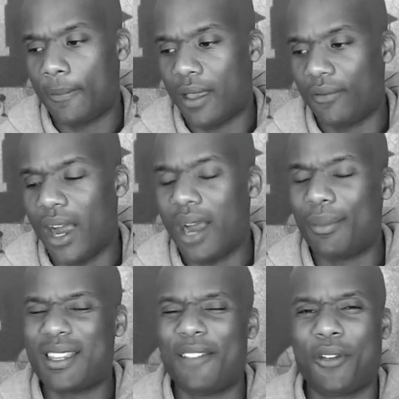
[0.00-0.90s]

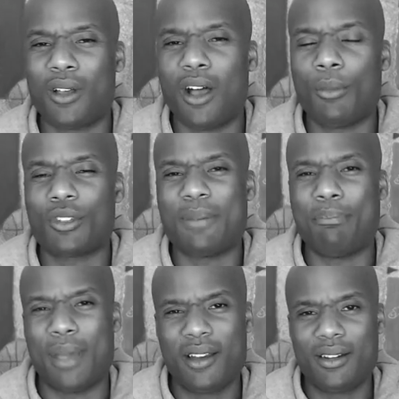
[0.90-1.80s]
environments, I felt almost
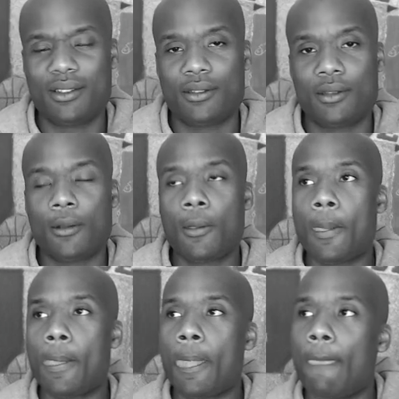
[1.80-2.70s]
embarrassed
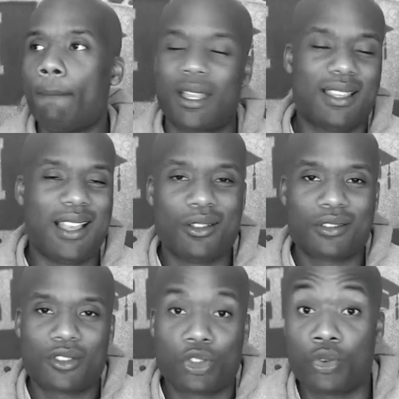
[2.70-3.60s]
because I
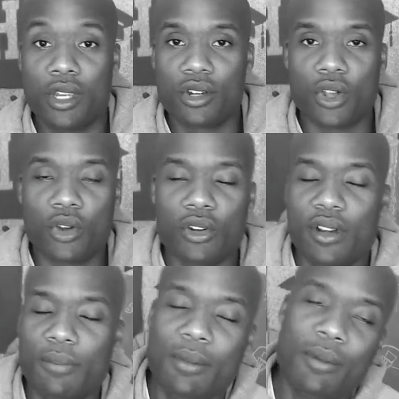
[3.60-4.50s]
was 3 years older
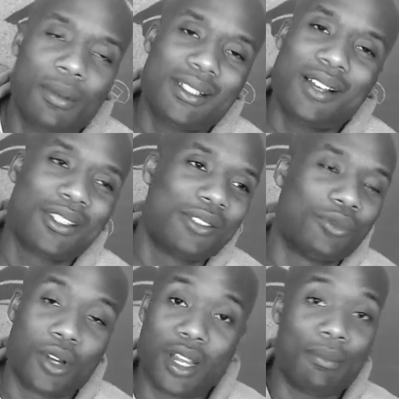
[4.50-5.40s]
than people. But don't even
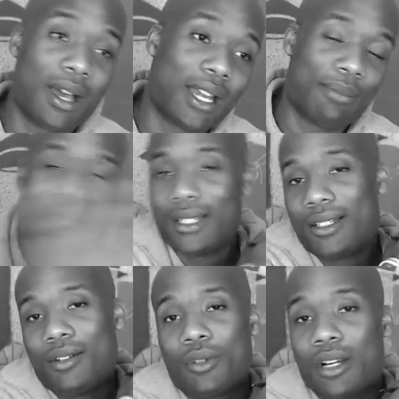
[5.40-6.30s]
worry about it, man.
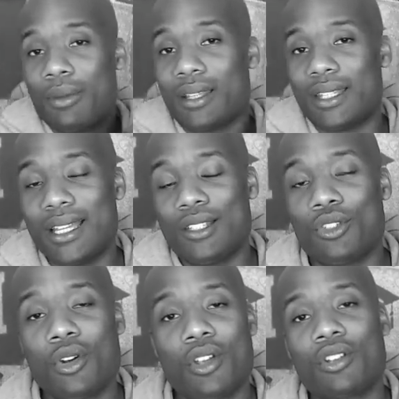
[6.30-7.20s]
Don't worry about that.
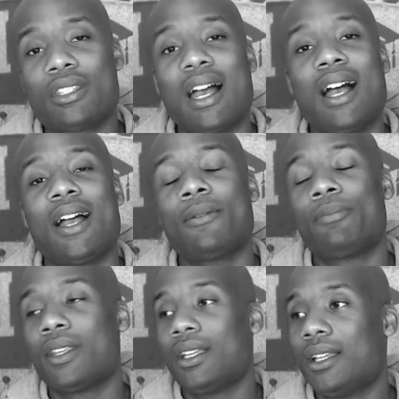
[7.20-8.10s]
Enjoy your time
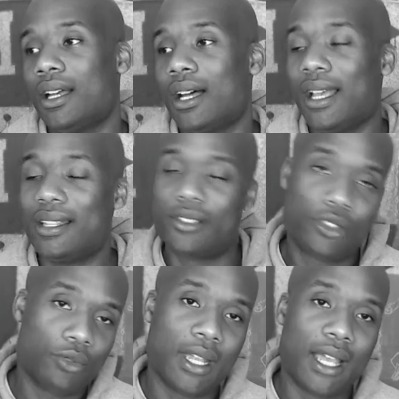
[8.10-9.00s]
in the
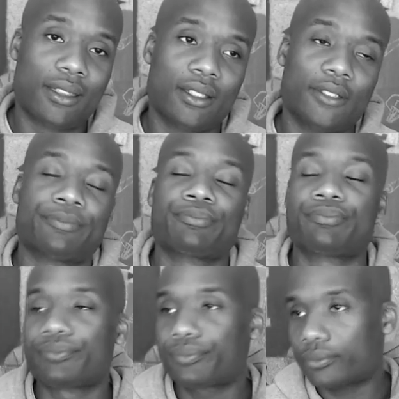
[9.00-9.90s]
student athlete.
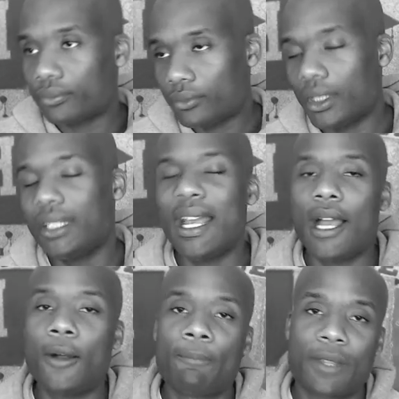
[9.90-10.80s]

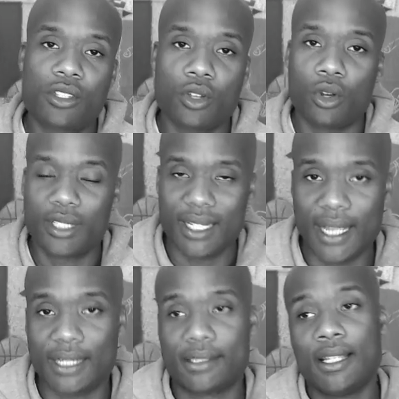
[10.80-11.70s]
Now, let's go on to the
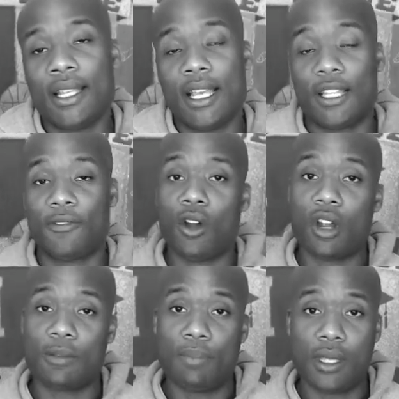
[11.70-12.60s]
next. As far
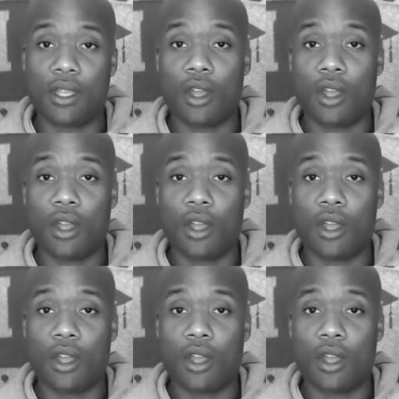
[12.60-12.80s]
as being